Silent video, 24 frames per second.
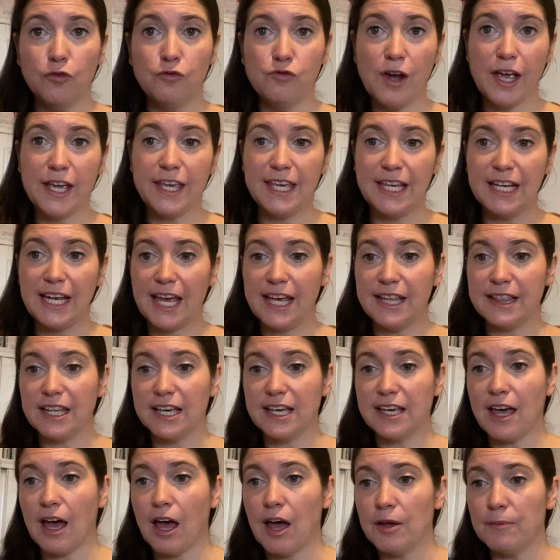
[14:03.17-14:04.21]
regulate the
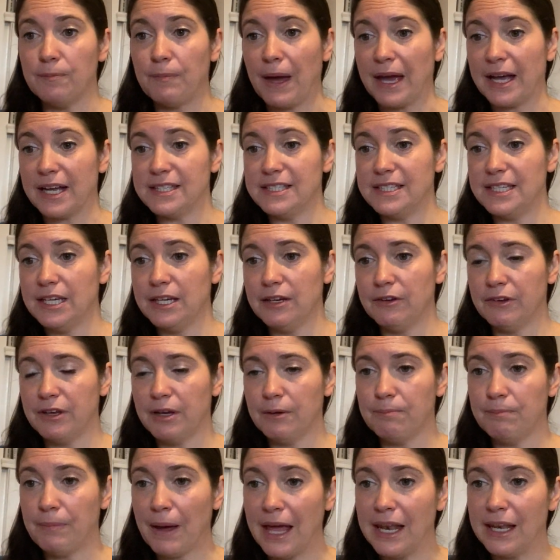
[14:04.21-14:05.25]
gut bacteria
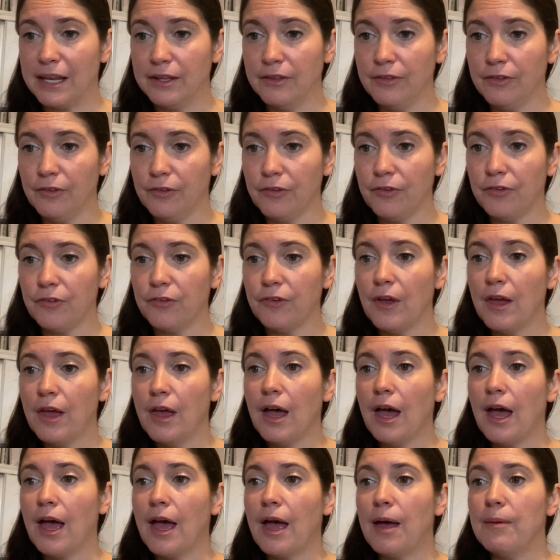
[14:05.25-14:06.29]
balance,
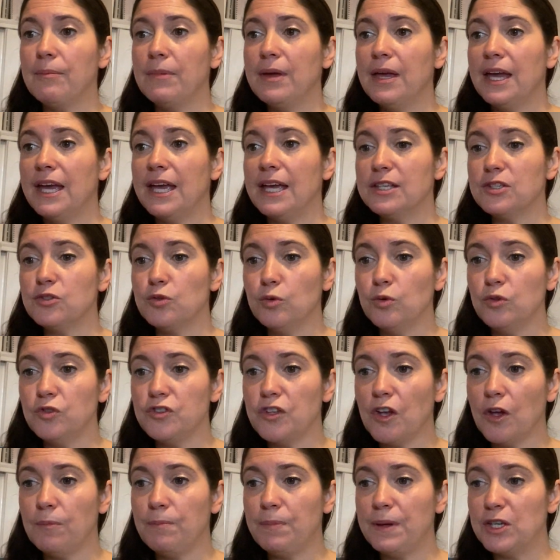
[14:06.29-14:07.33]
it's
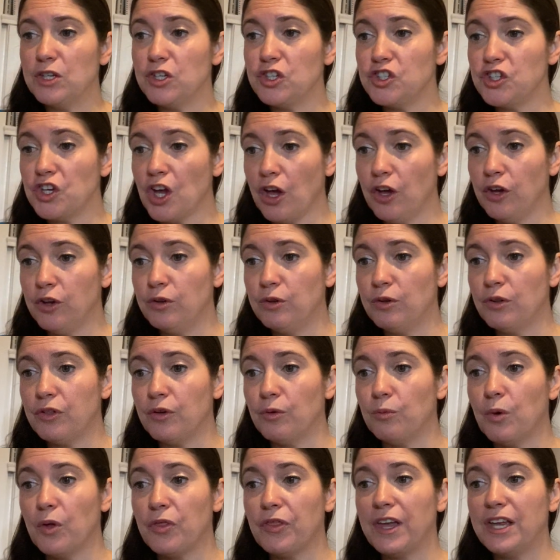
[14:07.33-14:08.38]
also been shown
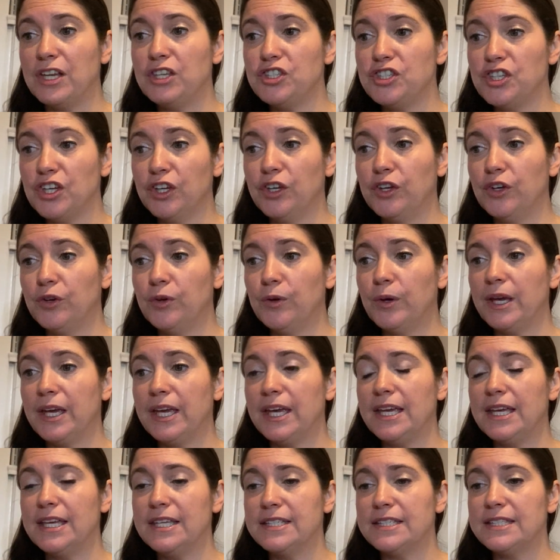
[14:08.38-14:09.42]
that what they do
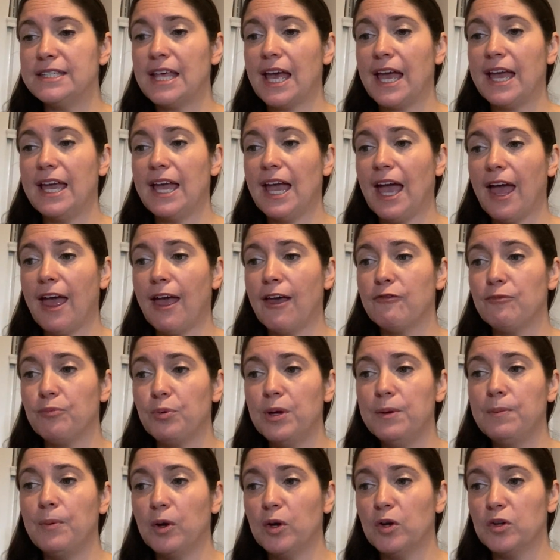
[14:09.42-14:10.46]
is they have
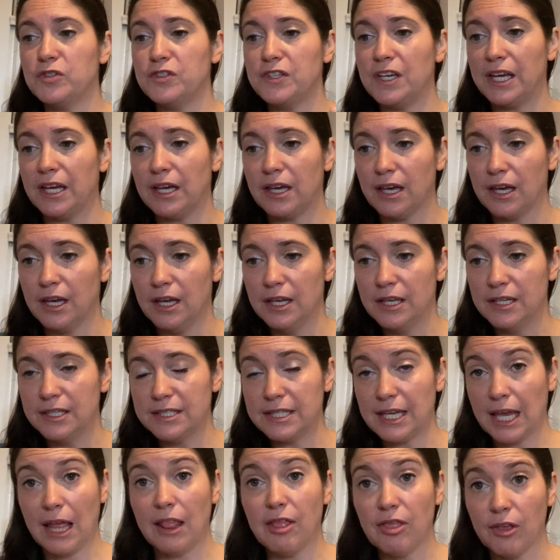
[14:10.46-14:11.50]
prebiotics
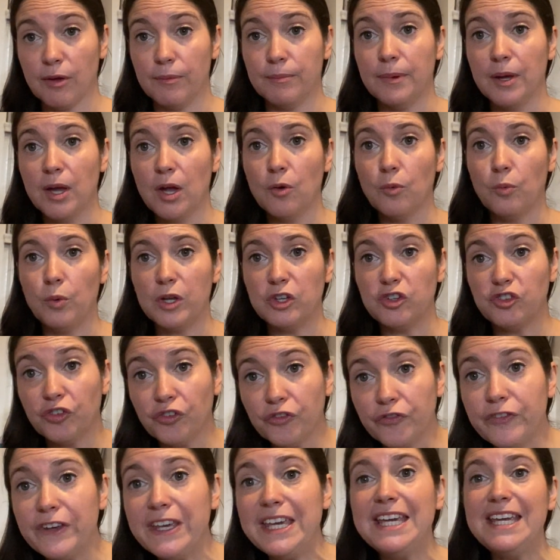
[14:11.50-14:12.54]
in them which
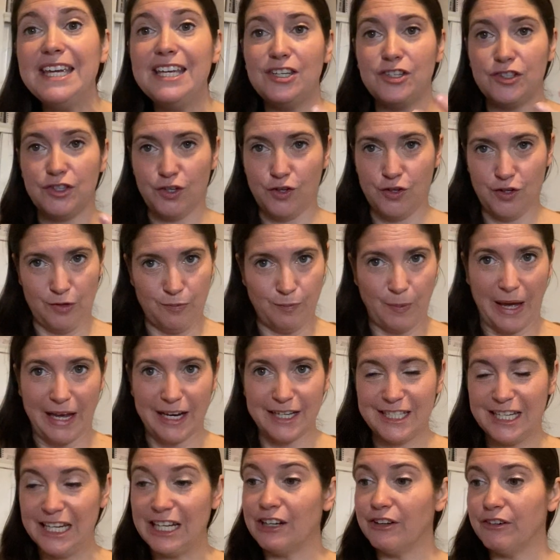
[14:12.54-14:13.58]
feed the good
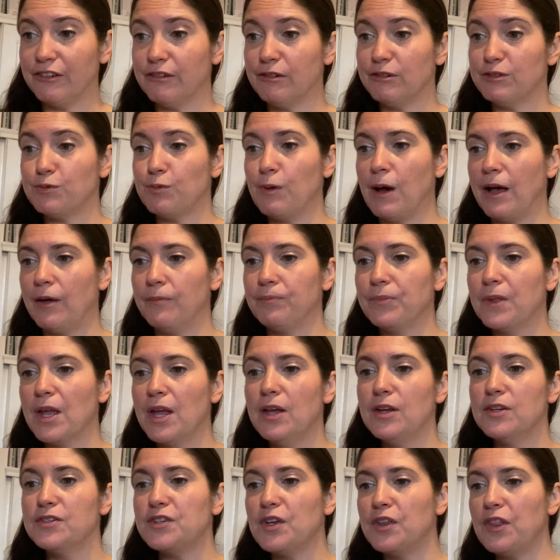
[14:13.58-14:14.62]
bacteria as well.
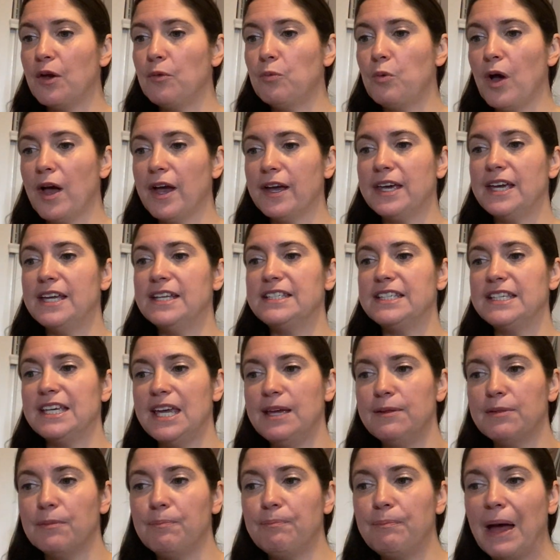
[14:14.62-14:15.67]
So they're working to
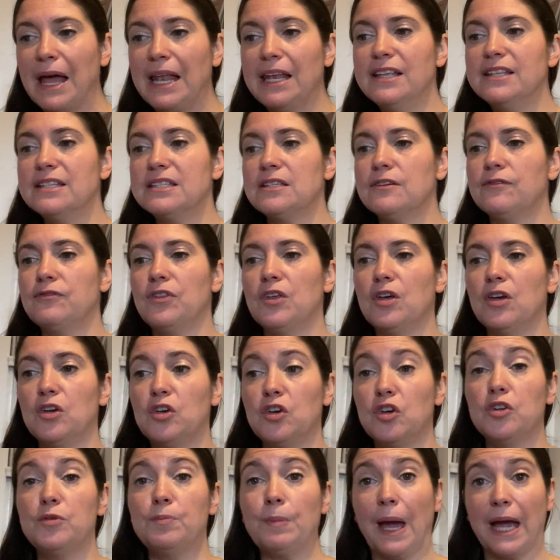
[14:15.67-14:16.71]
keep the balance of the
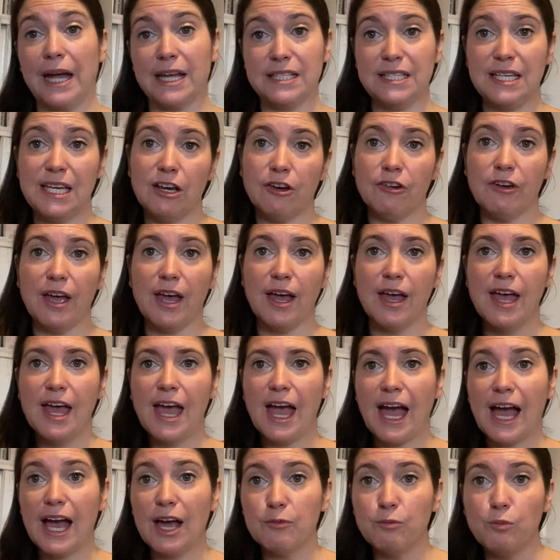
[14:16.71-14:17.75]
good bacteria
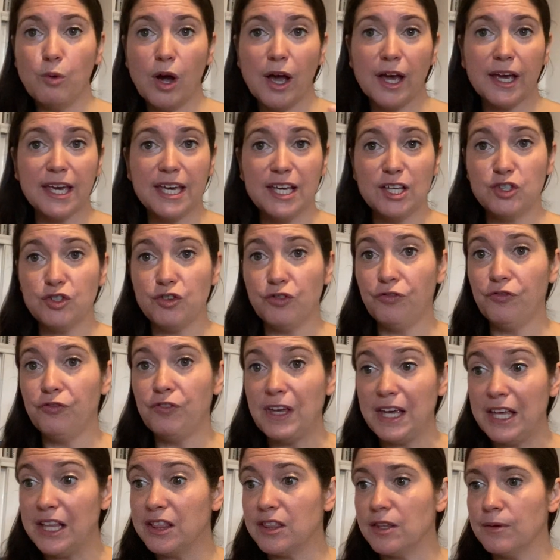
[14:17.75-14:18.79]
and working to
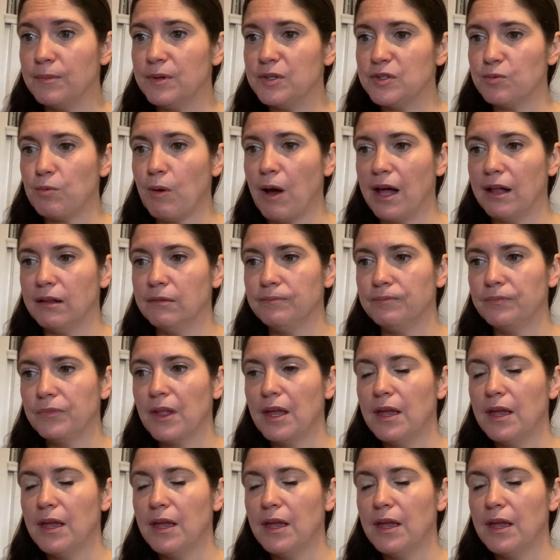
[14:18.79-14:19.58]
feed them as well.